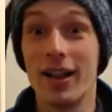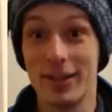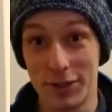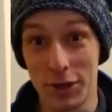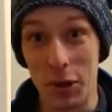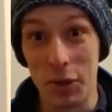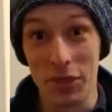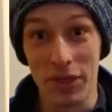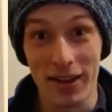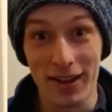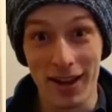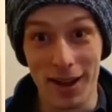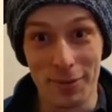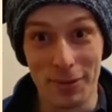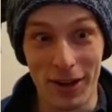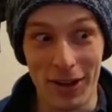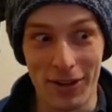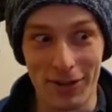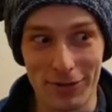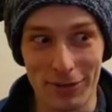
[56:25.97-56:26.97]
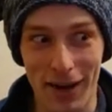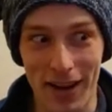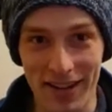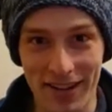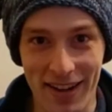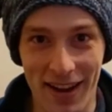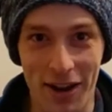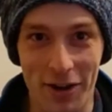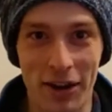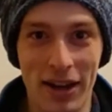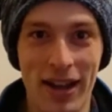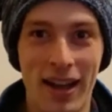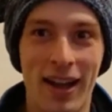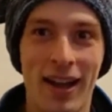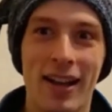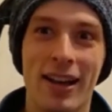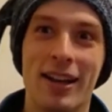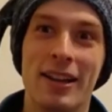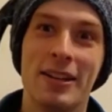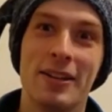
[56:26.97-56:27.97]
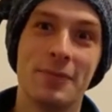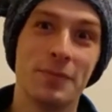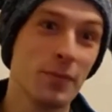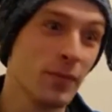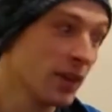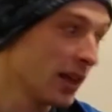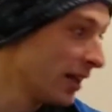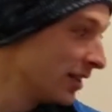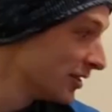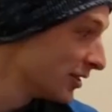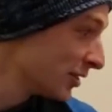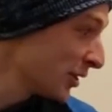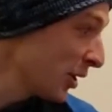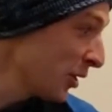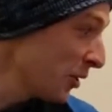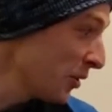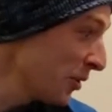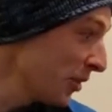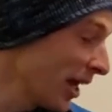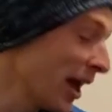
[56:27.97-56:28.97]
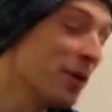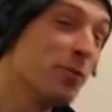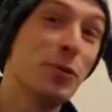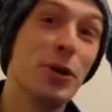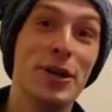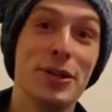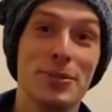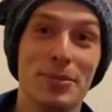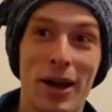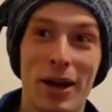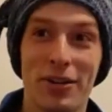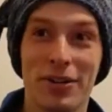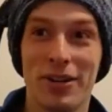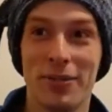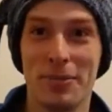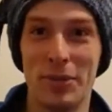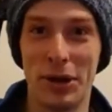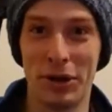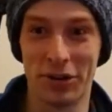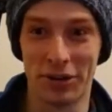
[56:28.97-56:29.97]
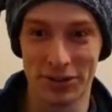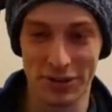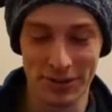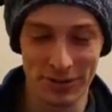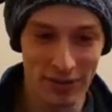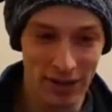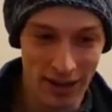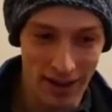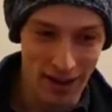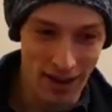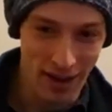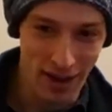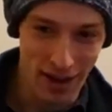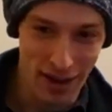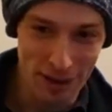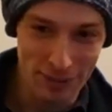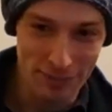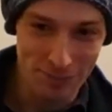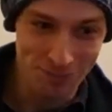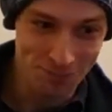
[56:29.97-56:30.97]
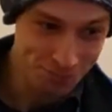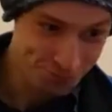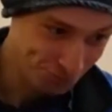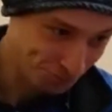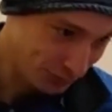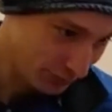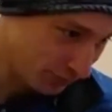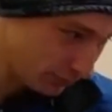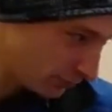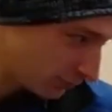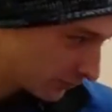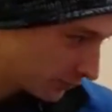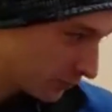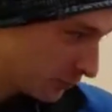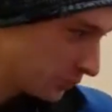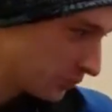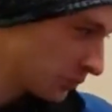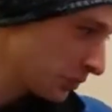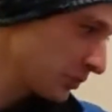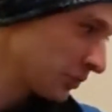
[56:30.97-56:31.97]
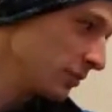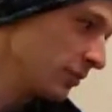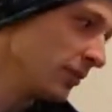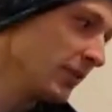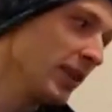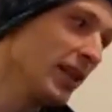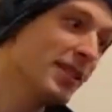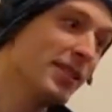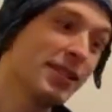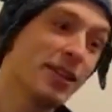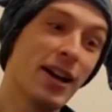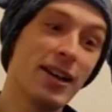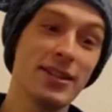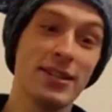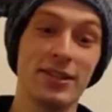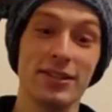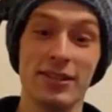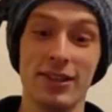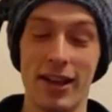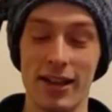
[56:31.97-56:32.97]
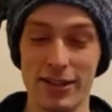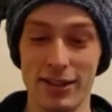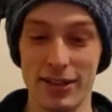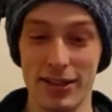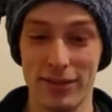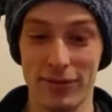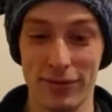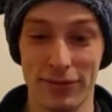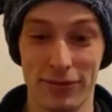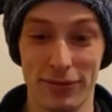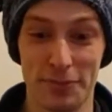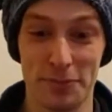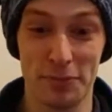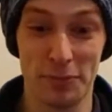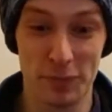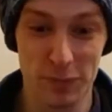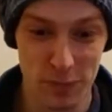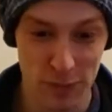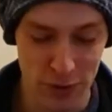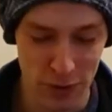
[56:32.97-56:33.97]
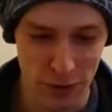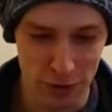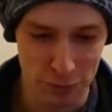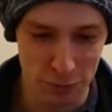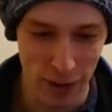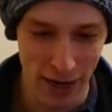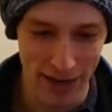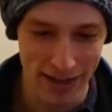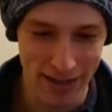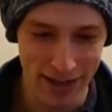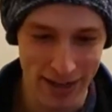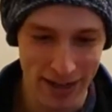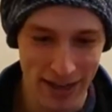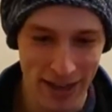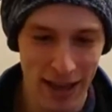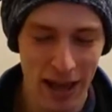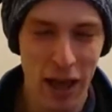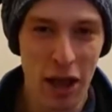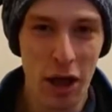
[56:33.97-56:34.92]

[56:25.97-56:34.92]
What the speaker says: Don't think I will right now. So that was Mountain of Mirrors. It's got lots of good writing